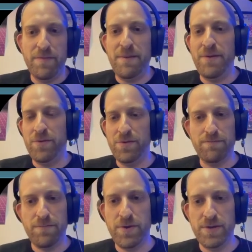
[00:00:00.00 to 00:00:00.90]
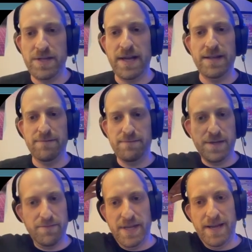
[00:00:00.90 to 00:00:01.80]
maybe we'll do this again
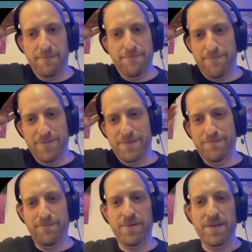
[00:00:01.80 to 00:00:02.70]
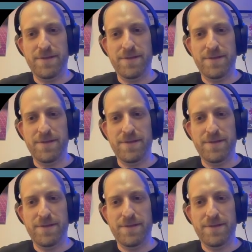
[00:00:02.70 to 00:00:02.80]
someday with